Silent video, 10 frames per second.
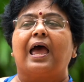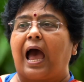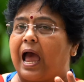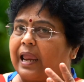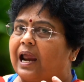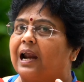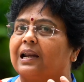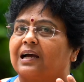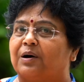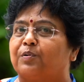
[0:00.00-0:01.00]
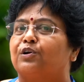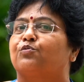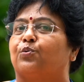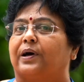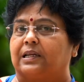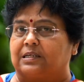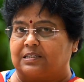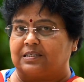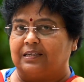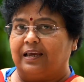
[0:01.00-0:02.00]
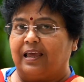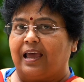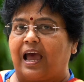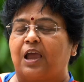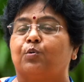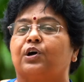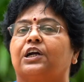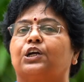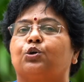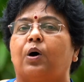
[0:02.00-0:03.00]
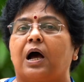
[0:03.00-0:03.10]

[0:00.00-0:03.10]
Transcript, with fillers: I had a couple of queries. I wanted to